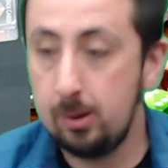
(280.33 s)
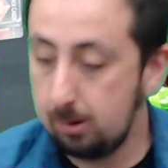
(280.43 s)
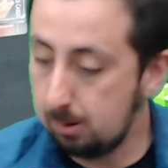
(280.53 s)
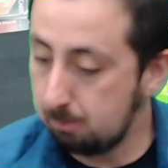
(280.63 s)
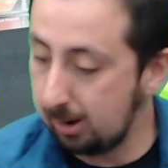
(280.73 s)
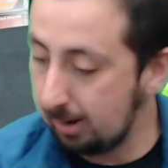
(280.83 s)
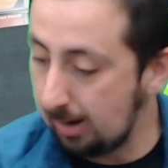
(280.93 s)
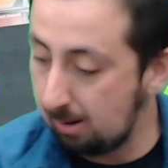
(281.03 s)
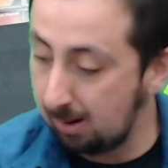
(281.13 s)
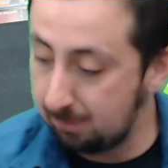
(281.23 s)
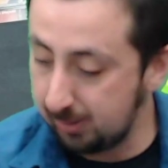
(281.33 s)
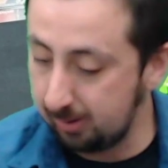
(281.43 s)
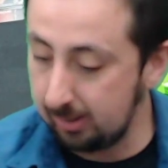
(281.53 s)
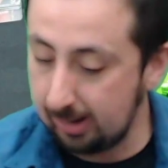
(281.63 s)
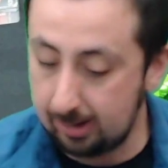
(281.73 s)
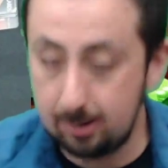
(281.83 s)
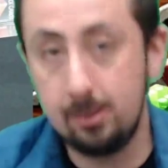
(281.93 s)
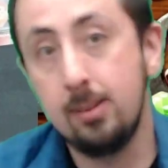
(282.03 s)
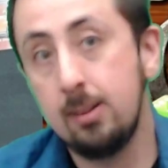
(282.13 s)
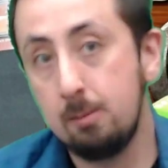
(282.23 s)
Right now, I feel like
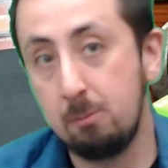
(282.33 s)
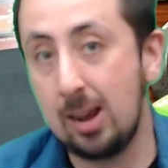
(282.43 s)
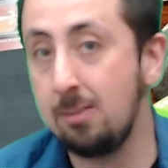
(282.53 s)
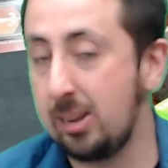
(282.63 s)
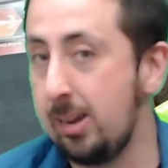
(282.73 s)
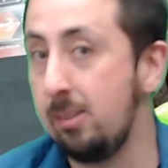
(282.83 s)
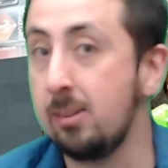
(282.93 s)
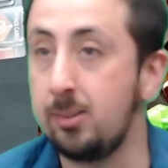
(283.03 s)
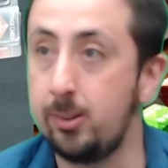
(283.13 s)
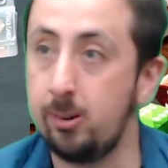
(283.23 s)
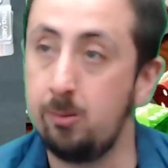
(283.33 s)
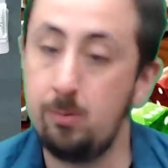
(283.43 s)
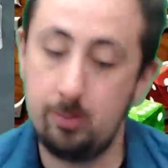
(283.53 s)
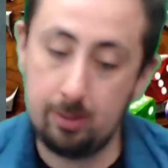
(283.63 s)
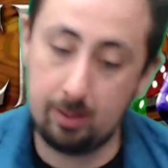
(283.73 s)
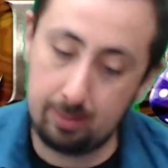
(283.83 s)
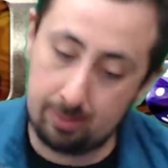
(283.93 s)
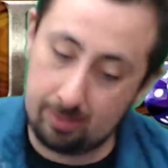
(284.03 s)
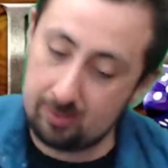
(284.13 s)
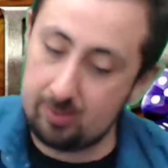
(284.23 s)
we have a healer, so
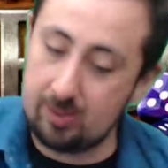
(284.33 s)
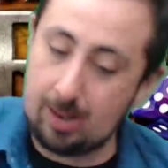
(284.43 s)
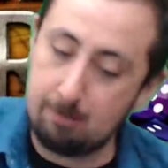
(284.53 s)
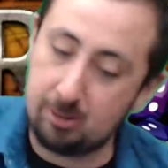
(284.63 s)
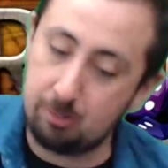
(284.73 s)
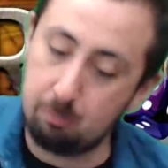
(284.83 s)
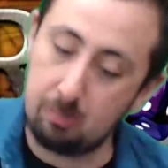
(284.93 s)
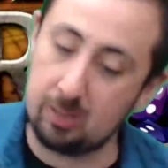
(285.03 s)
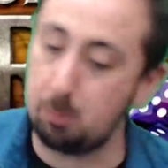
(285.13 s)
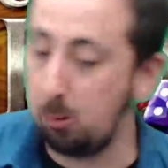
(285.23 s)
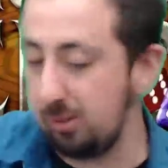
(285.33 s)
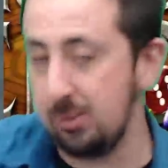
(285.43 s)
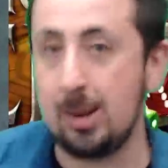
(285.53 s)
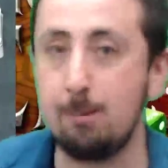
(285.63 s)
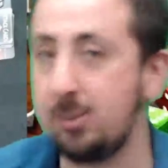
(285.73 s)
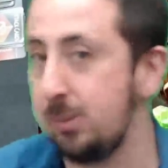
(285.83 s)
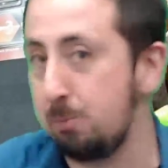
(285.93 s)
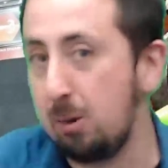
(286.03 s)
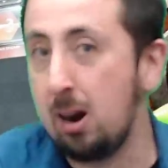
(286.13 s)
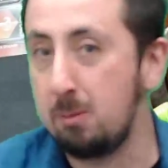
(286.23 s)
this poison damage is
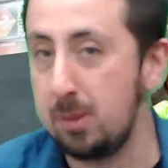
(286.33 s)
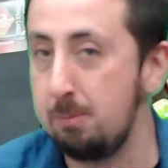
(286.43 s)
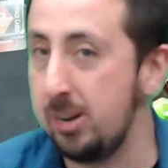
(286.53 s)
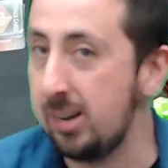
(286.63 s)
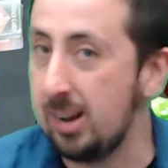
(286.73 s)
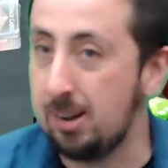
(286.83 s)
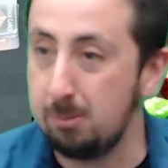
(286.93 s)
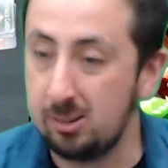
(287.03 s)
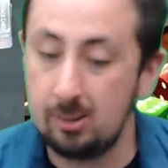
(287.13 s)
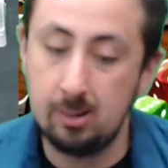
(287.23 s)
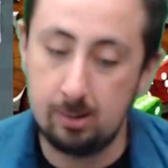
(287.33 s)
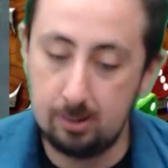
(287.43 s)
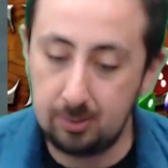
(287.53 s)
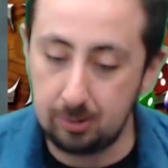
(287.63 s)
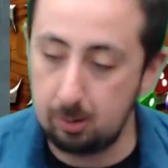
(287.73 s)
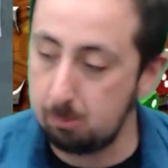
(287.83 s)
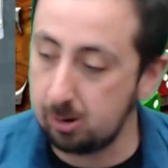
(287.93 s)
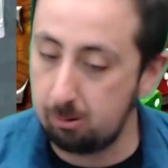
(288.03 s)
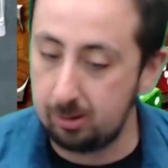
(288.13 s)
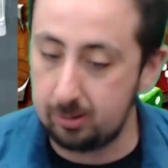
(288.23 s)
probably mitigatable. So we're
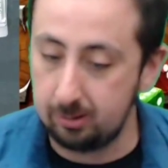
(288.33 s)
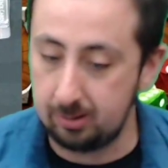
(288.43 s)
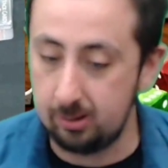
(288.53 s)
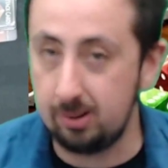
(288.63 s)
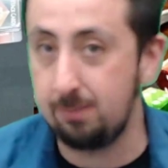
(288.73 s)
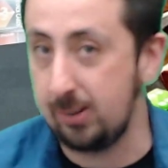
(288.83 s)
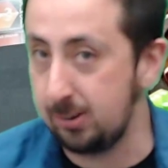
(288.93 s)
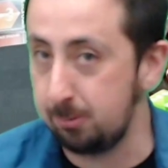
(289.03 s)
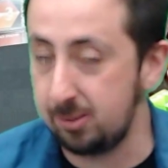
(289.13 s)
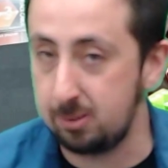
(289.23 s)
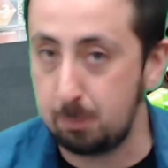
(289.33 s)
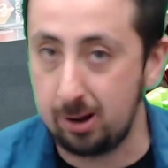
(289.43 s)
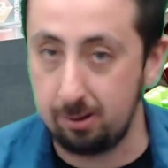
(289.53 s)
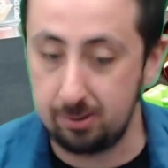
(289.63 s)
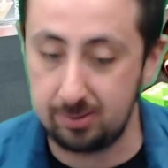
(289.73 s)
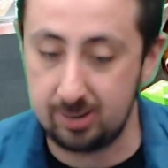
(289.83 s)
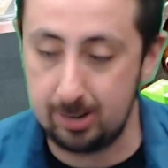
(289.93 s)
going to deal and face with the spider this time.